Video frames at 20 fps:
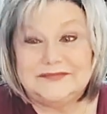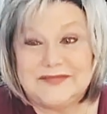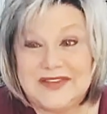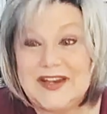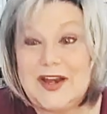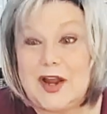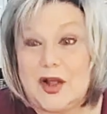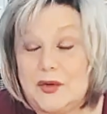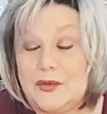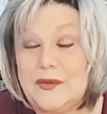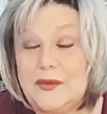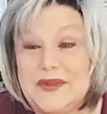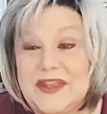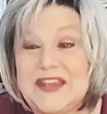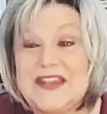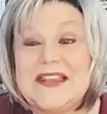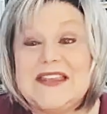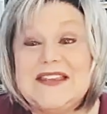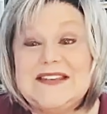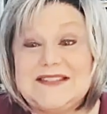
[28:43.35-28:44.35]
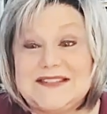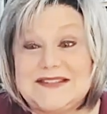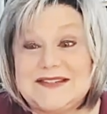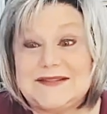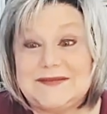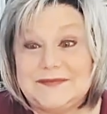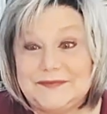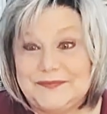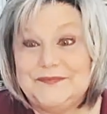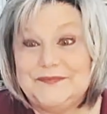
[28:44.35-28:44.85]
at least
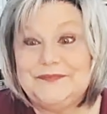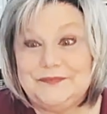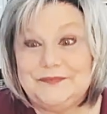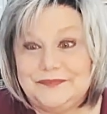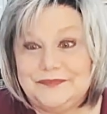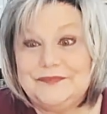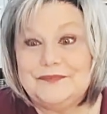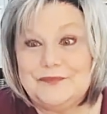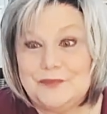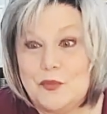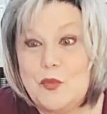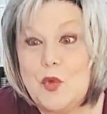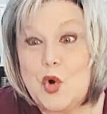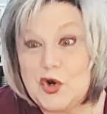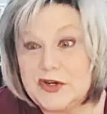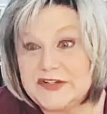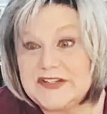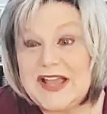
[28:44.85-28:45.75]
more